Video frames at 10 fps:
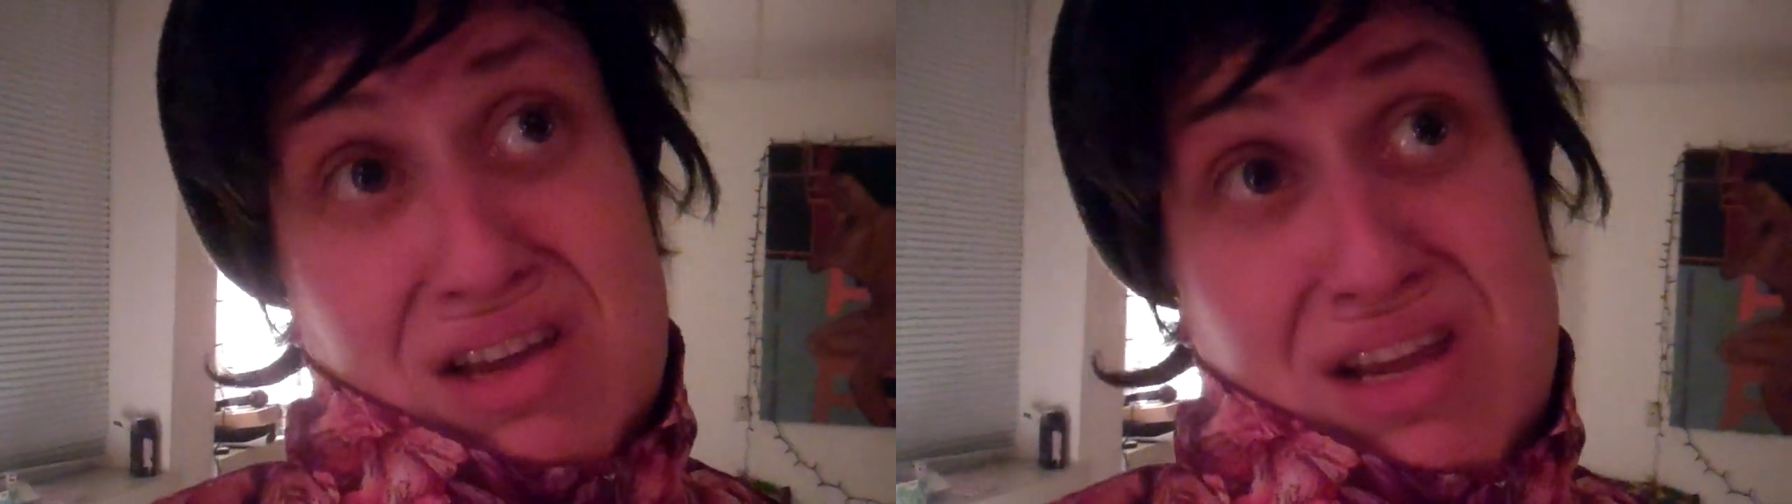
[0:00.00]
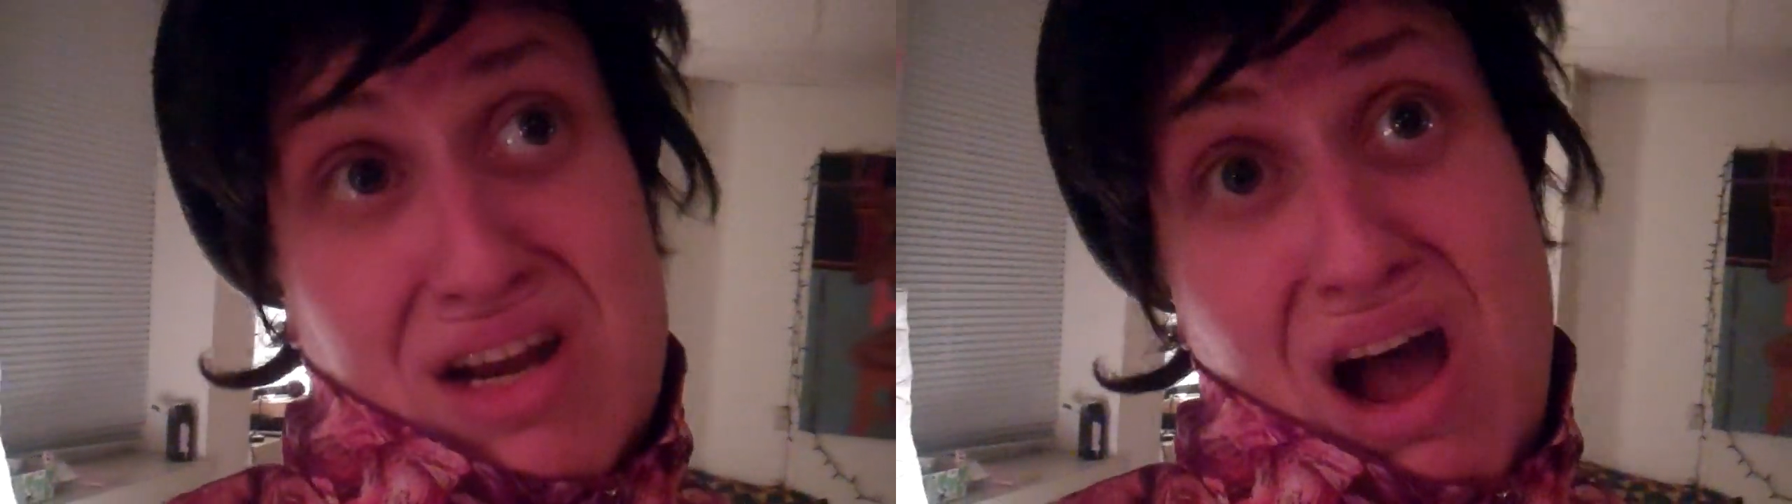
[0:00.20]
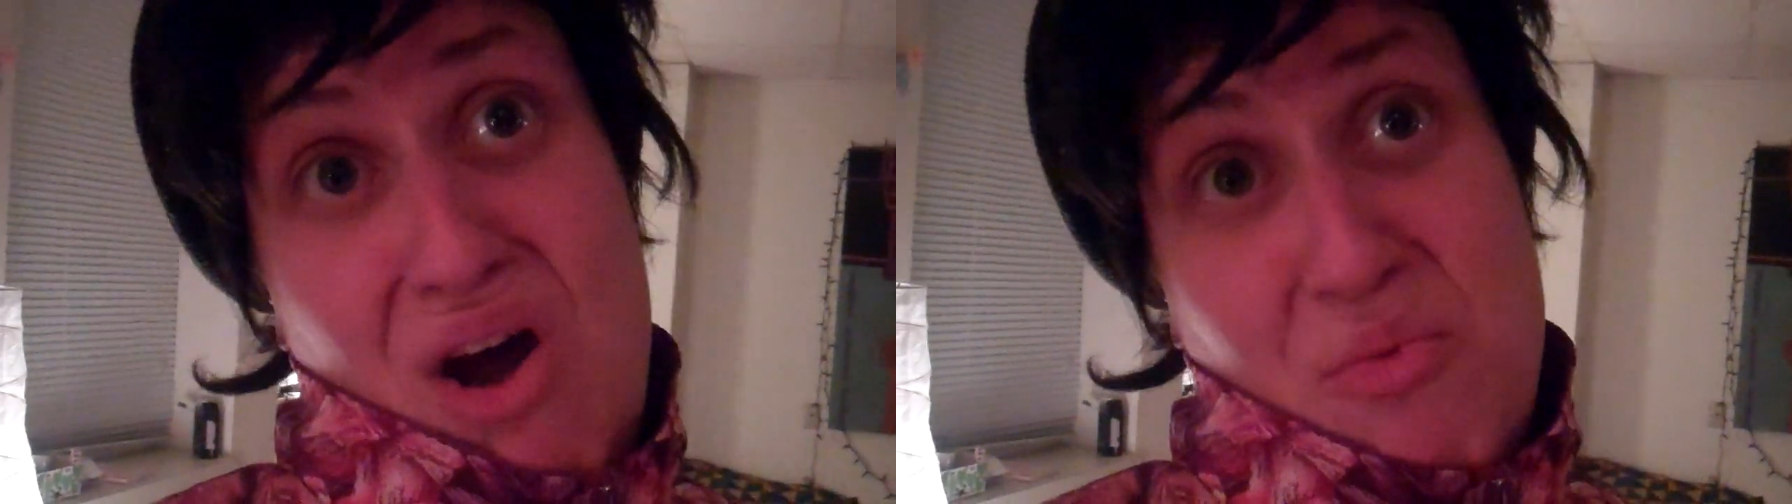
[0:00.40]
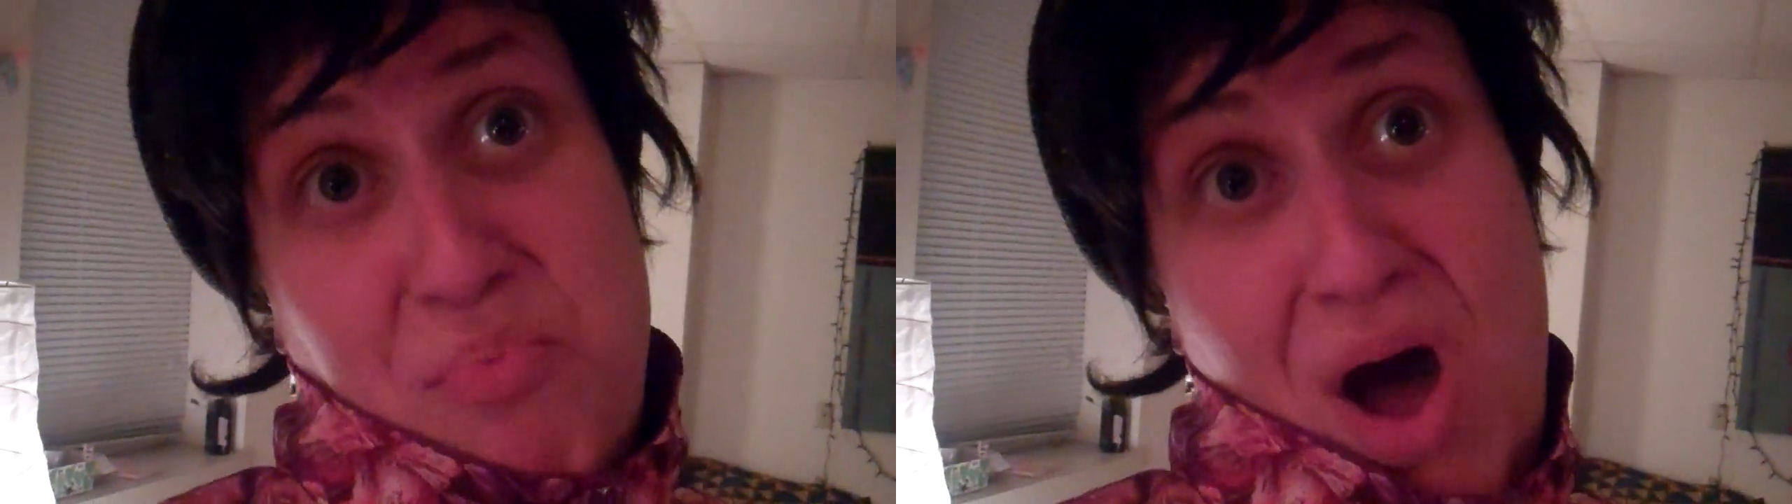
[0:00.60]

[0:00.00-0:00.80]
you know,